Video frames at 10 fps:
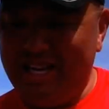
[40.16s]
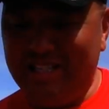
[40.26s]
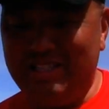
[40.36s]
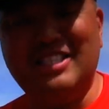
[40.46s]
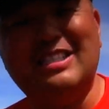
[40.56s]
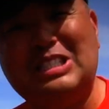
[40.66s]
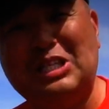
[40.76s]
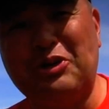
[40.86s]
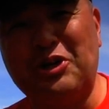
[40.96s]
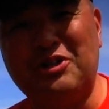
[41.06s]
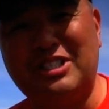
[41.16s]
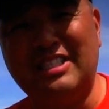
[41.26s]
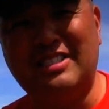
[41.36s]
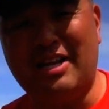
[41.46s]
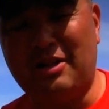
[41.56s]
is the interior
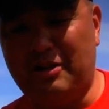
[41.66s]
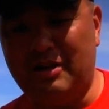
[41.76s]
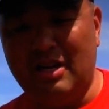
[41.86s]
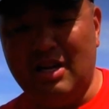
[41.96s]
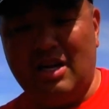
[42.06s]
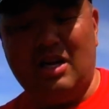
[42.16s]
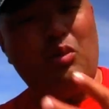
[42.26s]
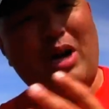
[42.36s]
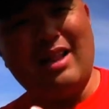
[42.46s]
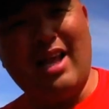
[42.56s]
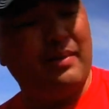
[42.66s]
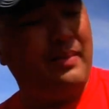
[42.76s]
detailer. Uh, what I like